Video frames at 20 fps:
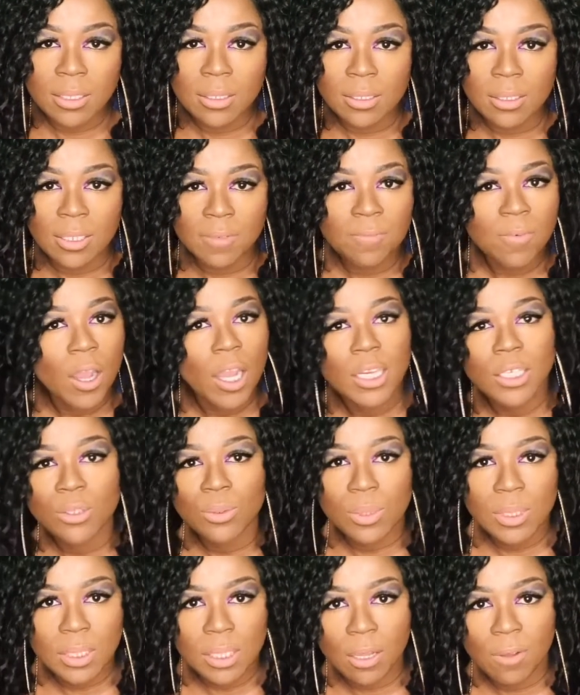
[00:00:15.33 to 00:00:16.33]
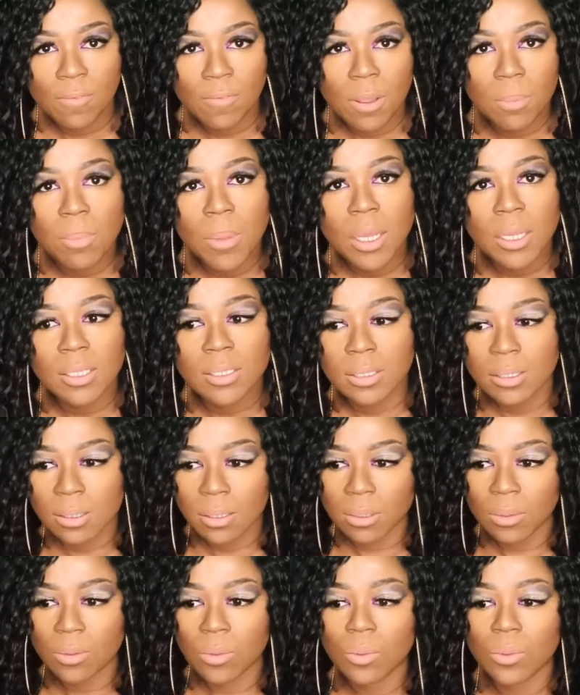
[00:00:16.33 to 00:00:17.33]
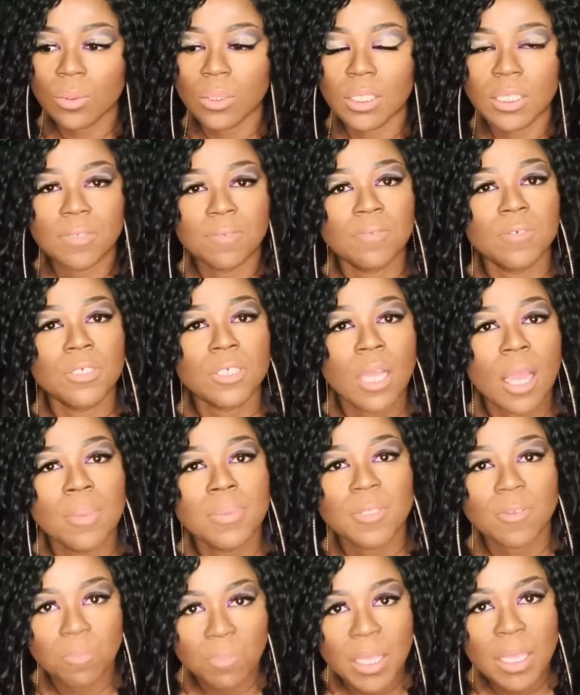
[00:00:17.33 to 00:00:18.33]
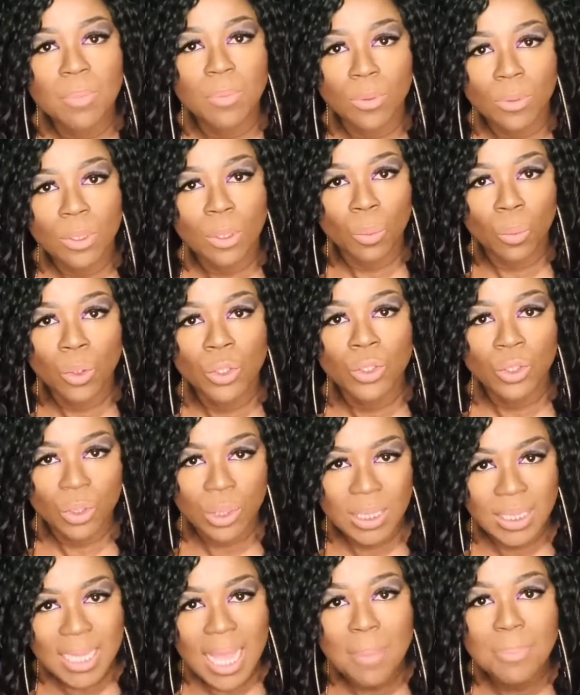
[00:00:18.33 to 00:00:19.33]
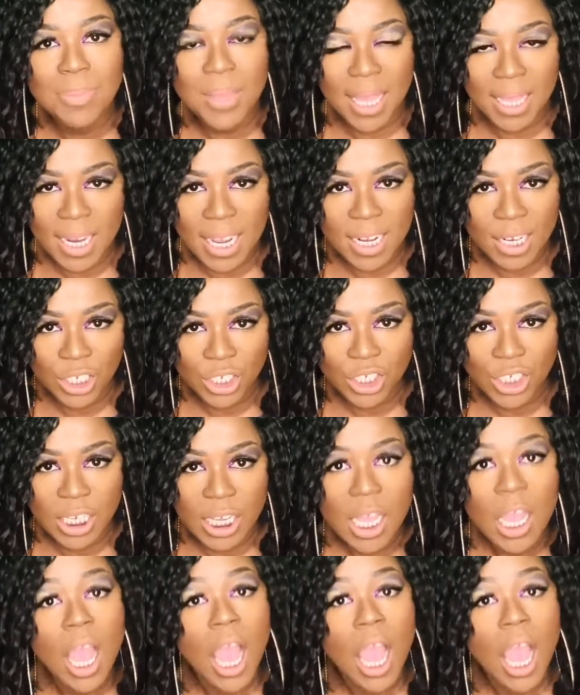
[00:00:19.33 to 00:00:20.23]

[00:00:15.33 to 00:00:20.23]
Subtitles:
divide yourself amongst all the different types of people that want to sap that energy,